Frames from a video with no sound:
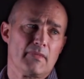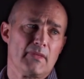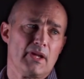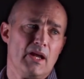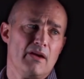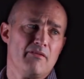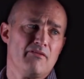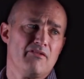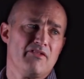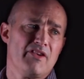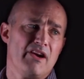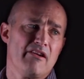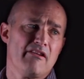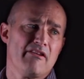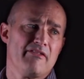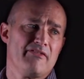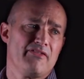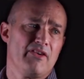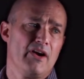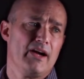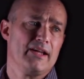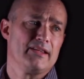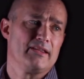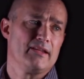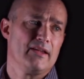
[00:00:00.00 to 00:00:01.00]
and
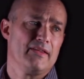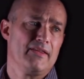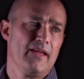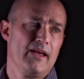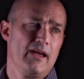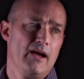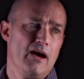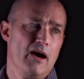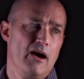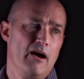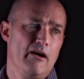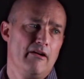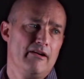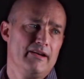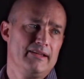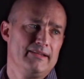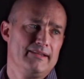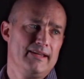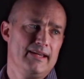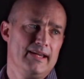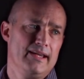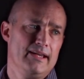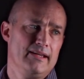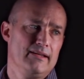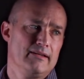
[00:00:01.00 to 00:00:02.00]
verified that they are
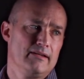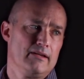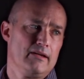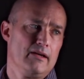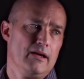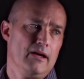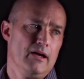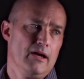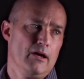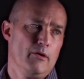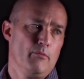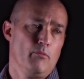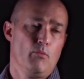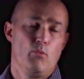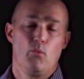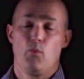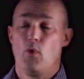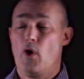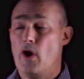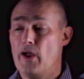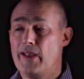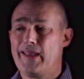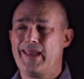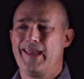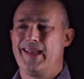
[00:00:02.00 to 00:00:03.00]
indeed um,
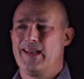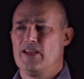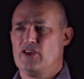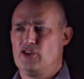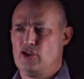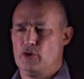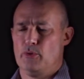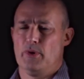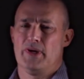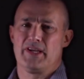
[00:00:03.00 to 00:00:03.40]
working as you